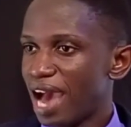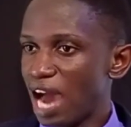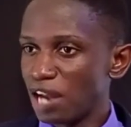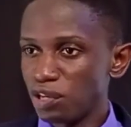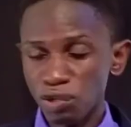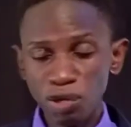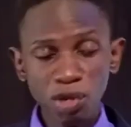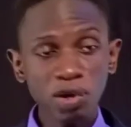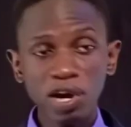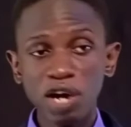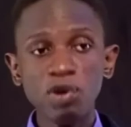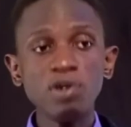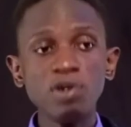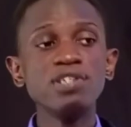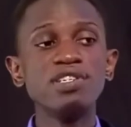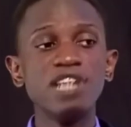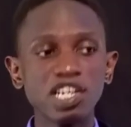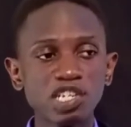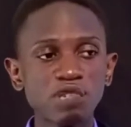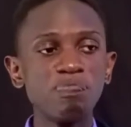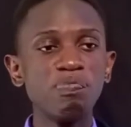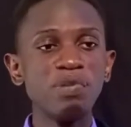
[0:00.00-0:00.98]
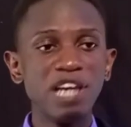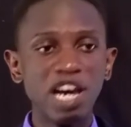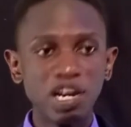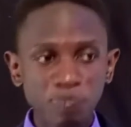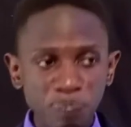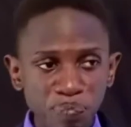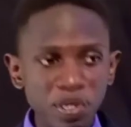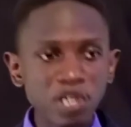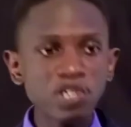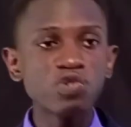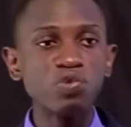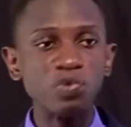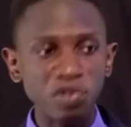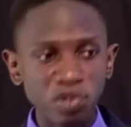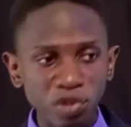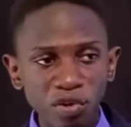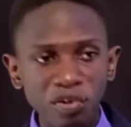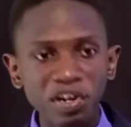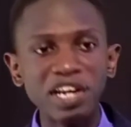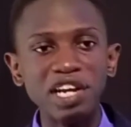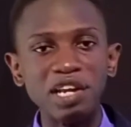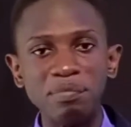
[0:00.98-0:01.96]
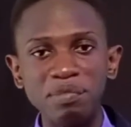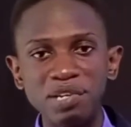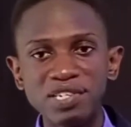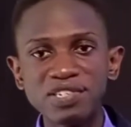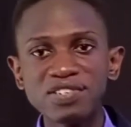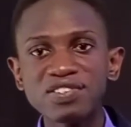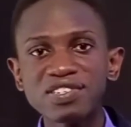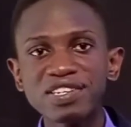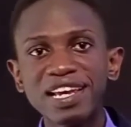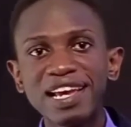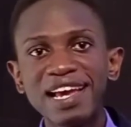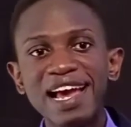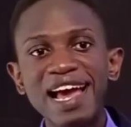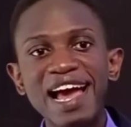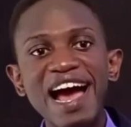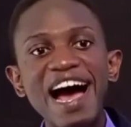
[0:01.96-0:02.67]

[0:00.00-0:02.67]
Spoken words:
And you know, you cannot just be at peace with your enemies